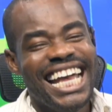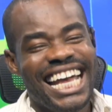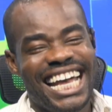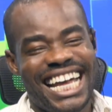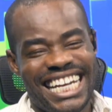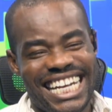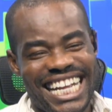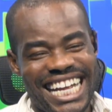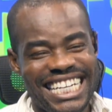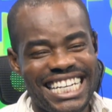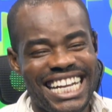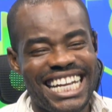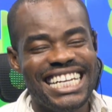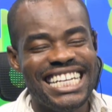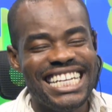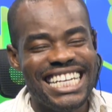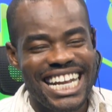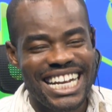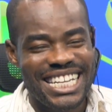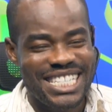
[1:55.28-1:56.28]
and then
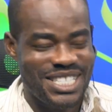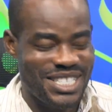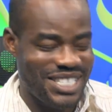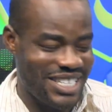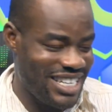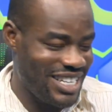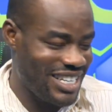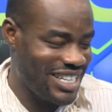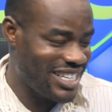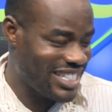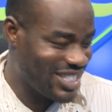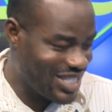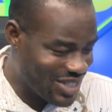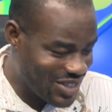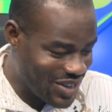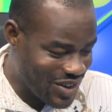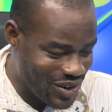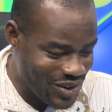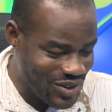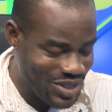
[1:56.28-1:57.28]
next,
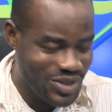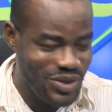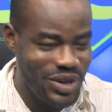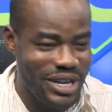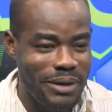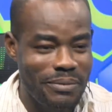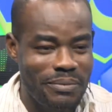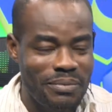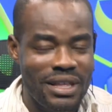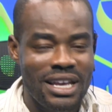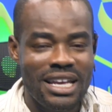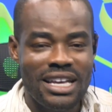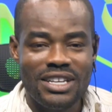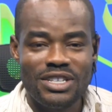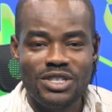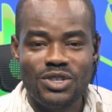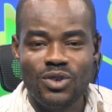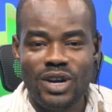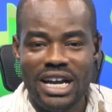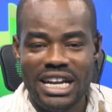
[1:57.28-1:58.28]
close to him,
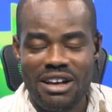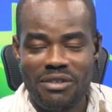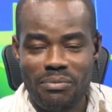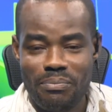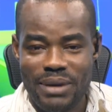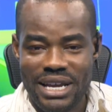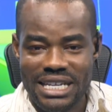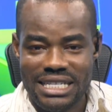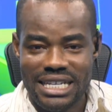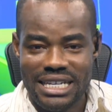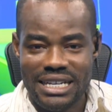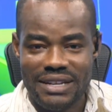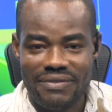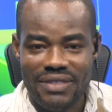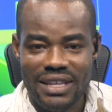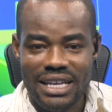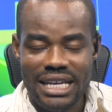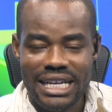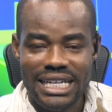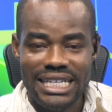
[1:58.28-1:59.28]
is no other person
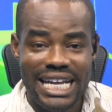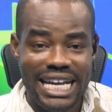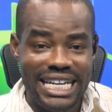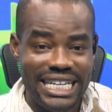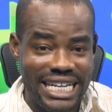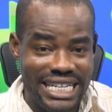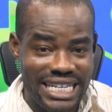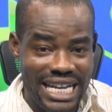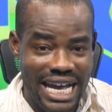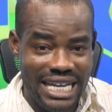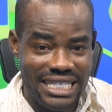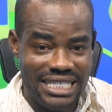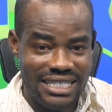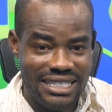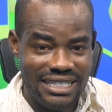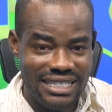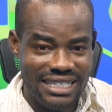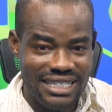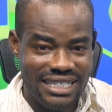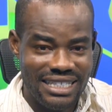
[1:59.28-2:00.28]
than the dad
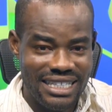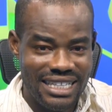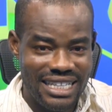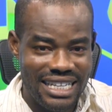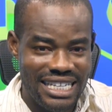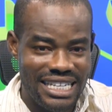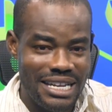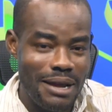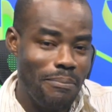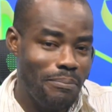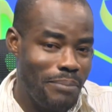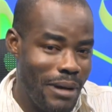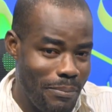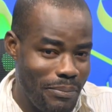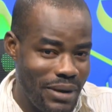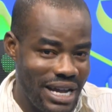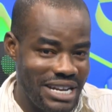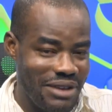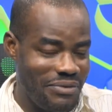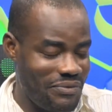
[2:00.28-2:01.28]
the
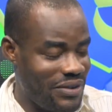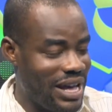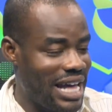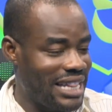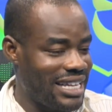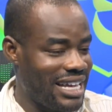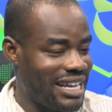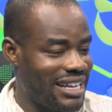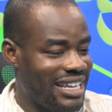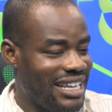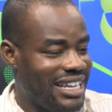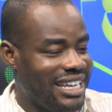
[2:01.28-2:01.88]
Papa, the Father.